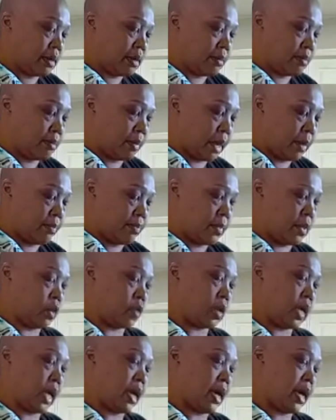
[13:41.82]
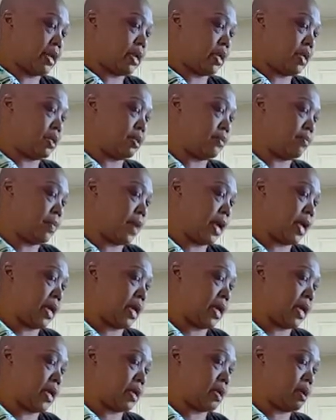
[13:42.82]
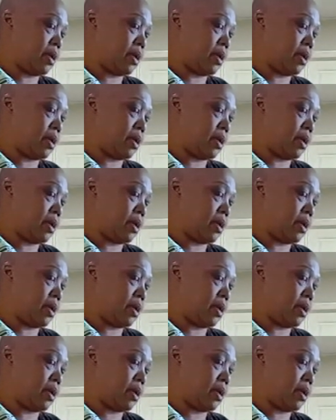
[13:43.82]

my milk out of this bag.